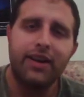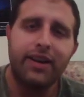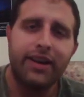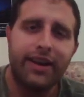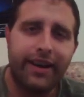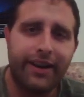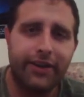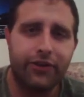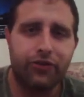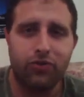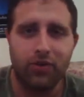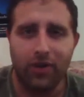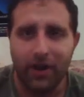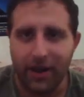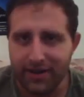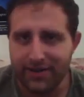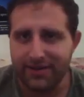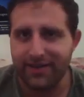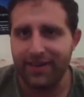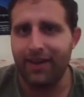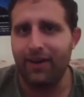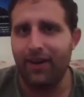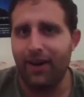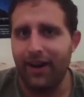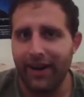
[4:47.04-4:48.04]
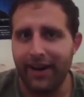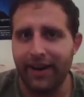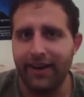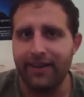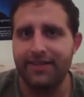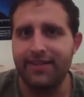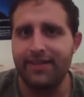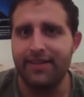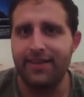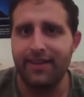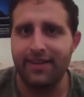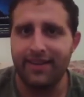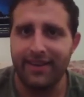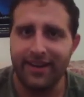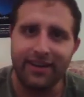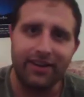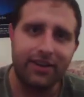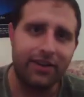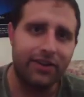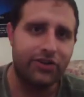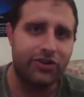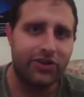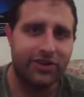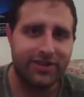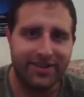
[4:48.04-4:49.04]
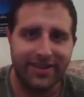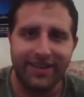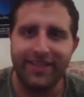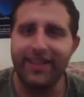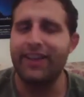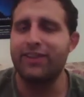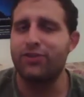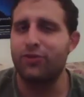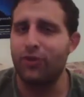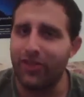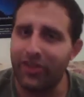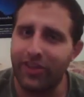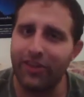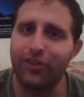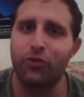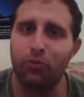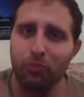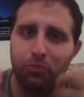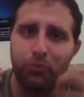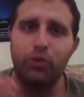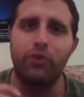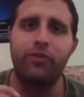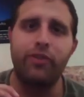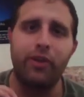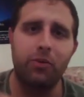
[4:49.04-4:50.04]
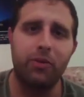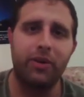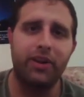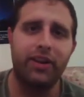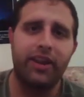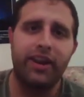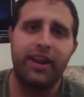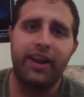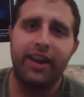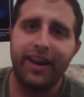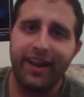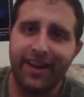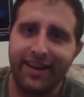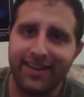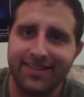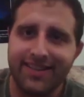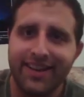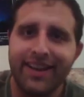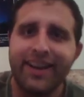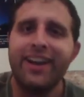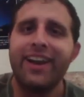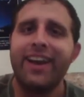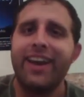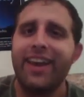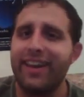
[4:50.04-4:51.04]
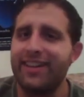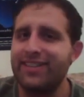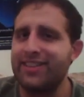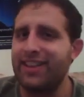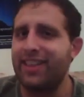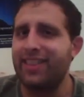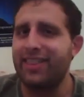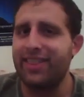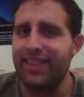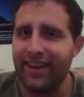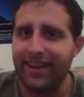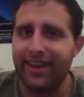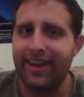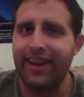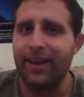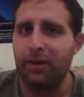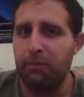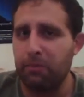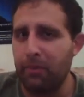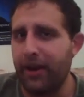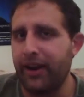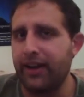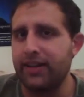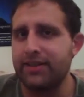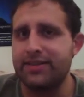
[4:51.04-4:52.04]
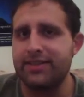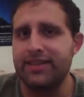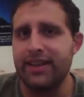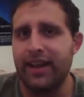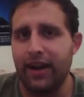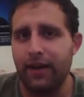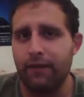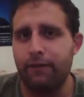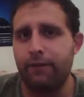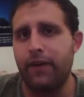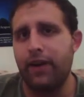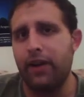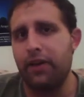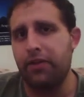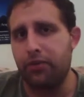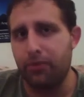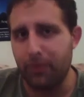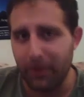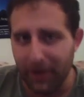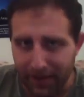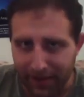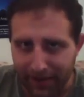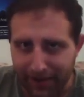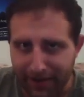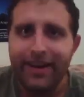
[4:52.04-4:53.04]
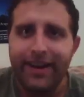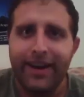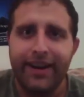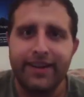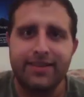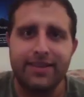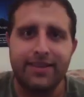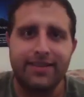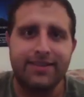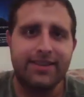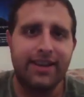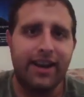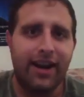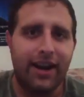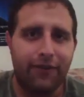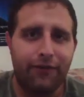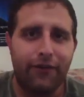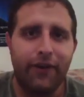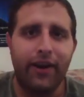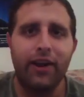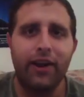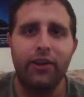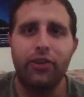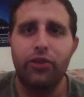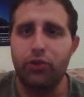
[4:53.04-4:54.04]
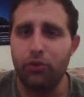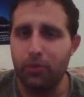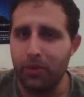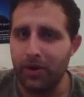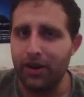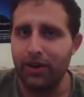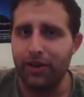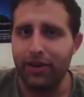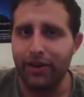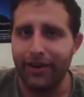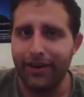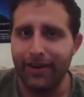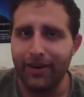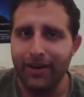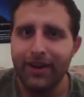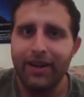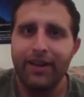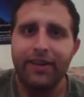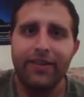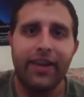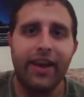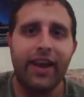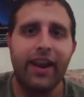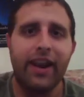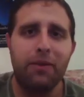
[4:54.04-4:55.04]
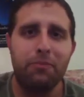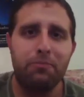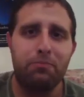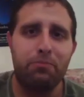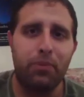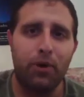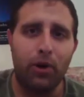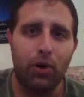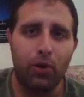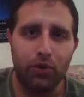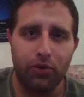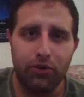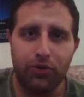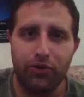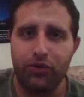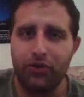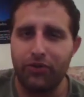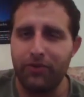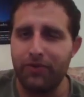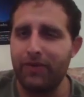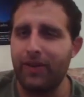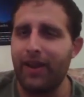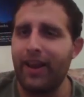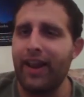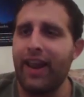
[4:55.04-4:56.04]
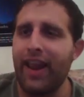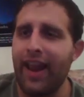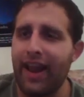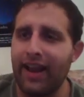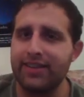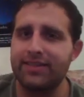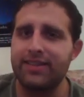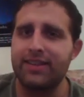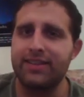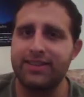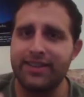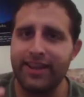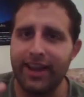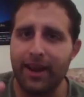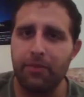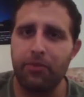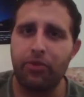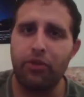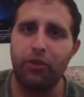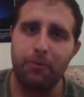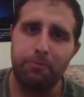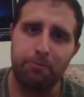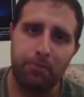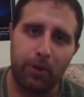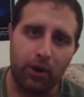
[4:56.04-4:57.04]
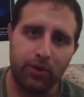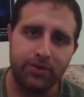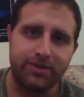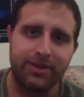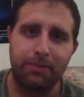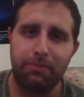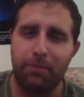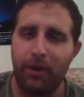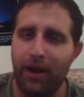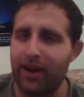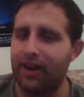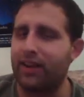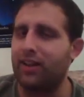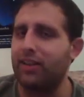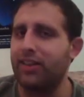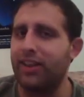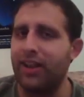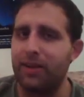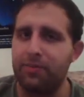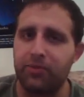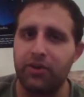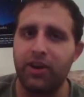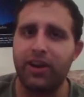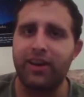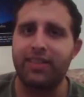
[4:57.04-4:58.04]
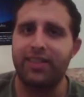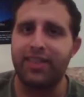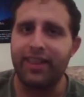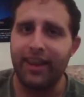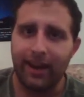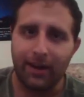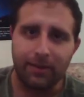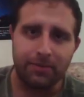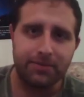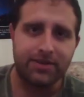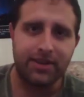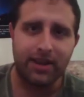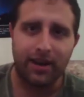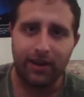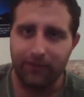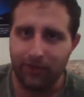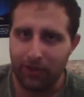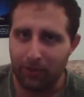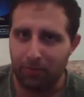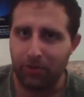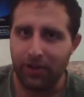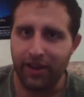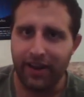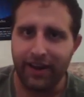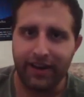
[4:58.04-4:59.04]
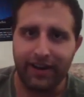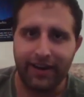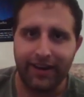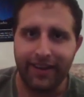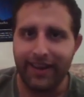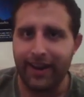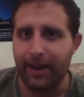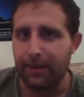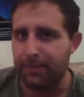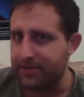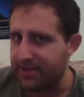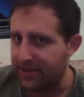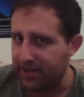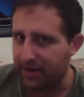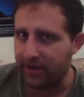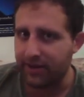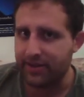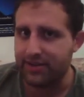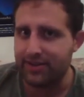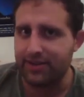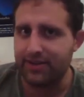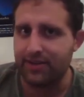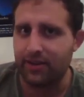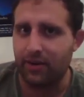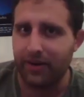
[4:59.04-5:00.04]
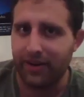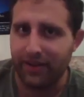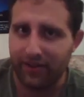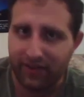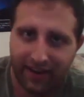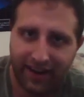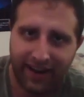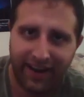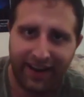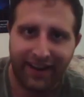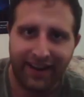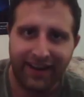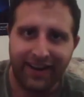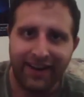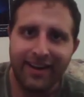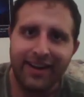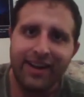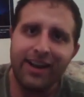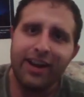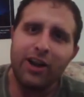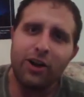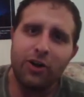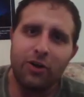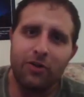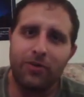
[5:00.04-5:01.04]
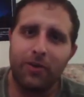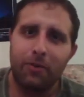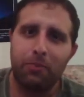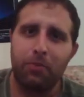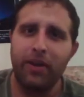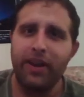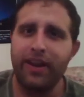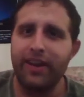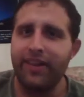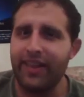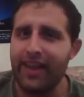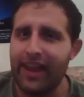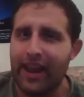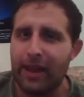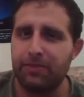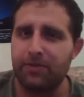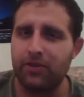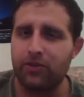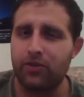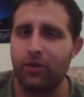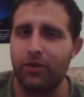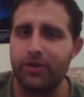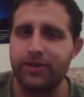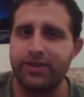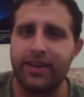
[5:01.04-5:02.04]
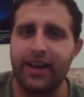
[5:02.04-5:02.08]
It trusts the audience's intelligence, and that's what this movie really is. It is a thinking man's sci-fi thriller. It's a sci-fi thriller that both has the same post-apocalyptic themes of the Planet of the Apes series has always had, The Planet of the Apes has always